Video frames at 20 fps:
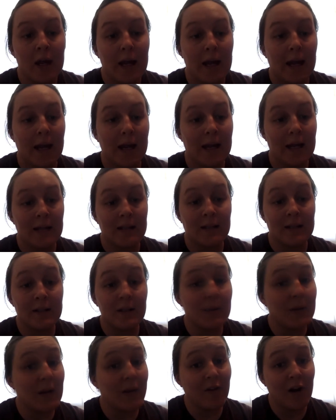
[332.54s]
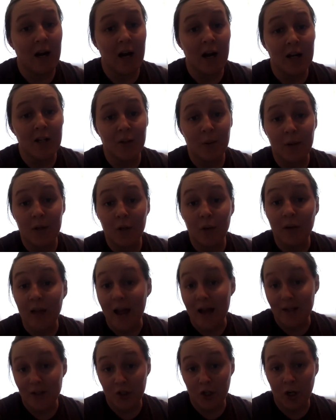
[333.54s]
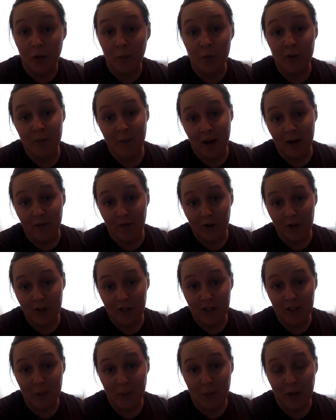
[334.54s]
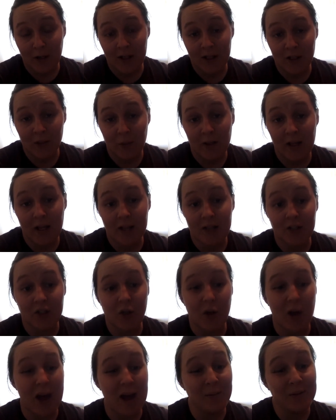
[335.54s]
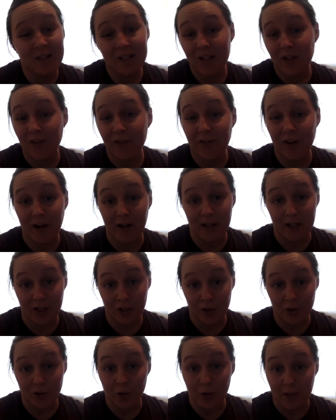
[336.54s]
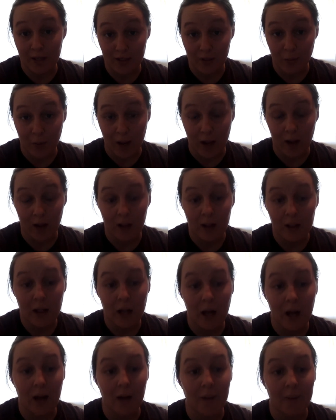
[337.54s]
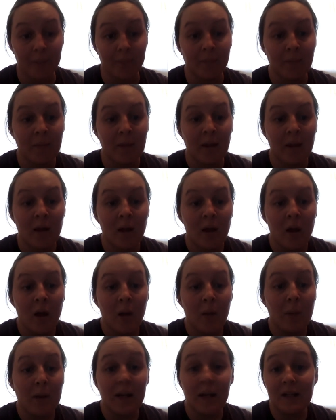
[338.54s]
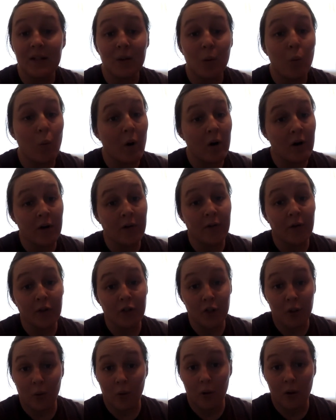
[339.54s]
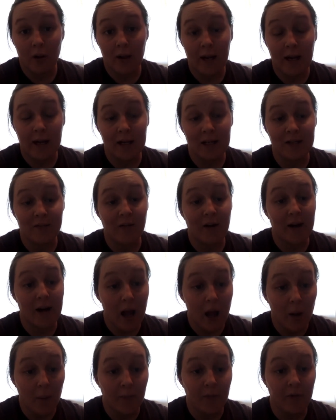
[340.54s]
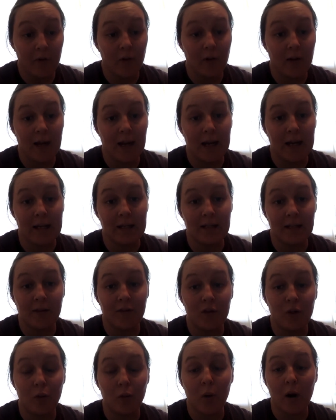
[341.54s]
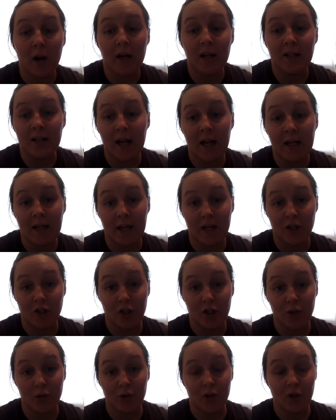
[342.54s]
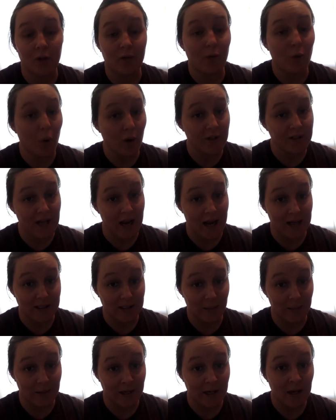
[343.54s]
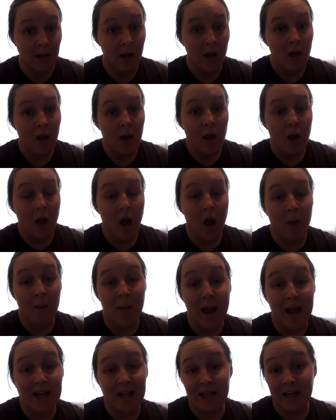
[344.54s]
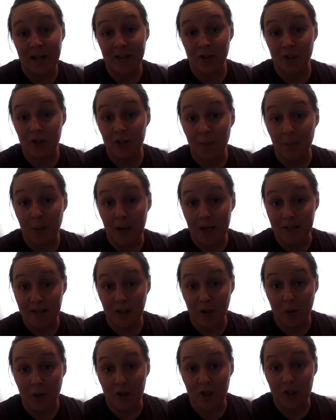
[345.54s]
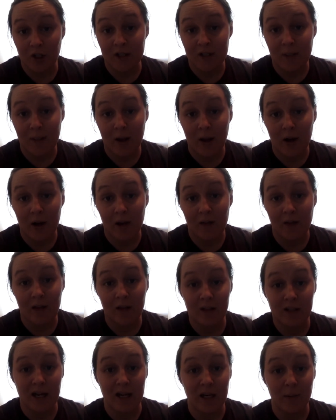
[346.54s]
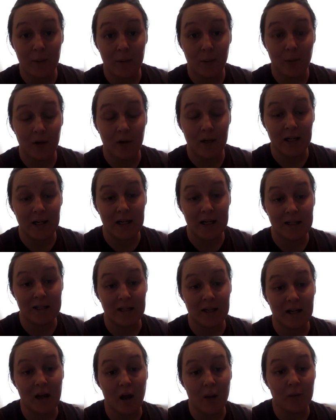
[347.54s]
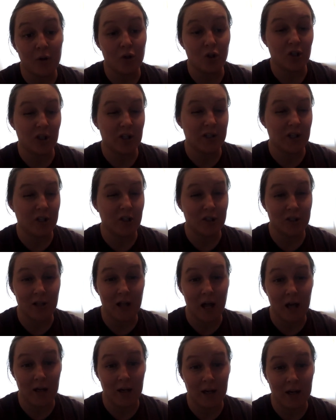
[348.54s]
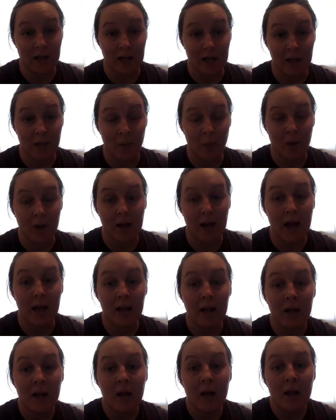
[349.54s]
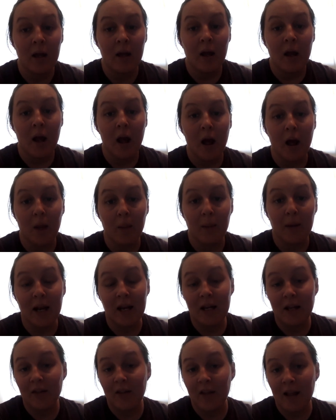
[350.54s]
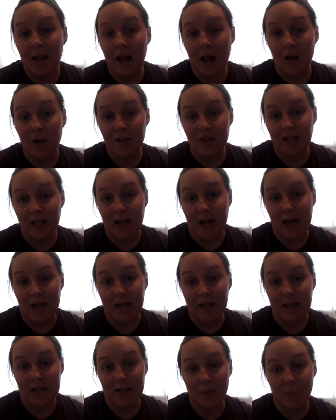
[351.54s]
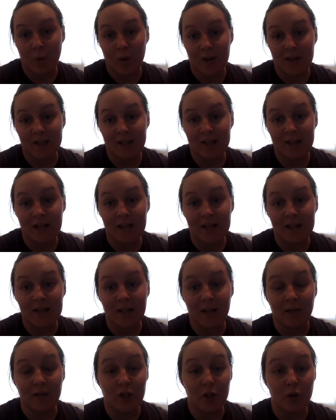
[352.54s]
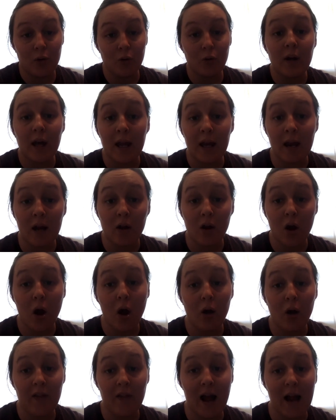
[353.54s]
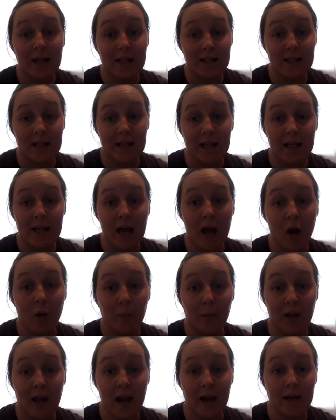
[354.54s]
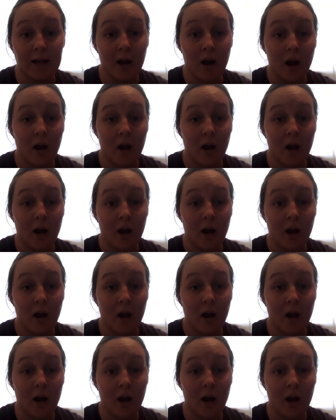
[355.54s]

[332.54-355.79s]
And to be very honest with you, last term was my first experience with it, so I'm still fairly new to it as well. But it is a wonderful tool, and it's very helpful. And if you run into any issues, of course, ask me. I can answer some basic questions about it that tend to be pretty easy, usually such as logging in and whatnot. But anything else that kind of gets more extensive, you can call the IT helpline.